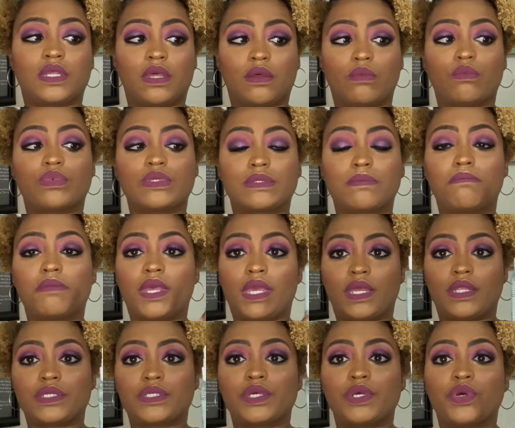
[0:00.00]
it was
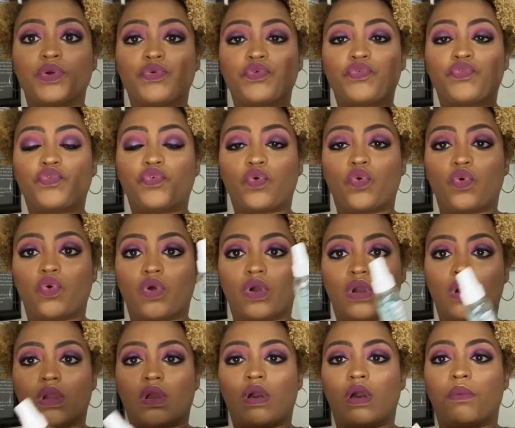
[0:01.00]
meant
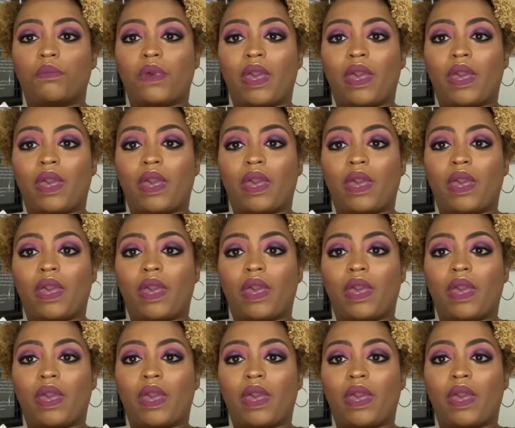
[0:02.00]
for um,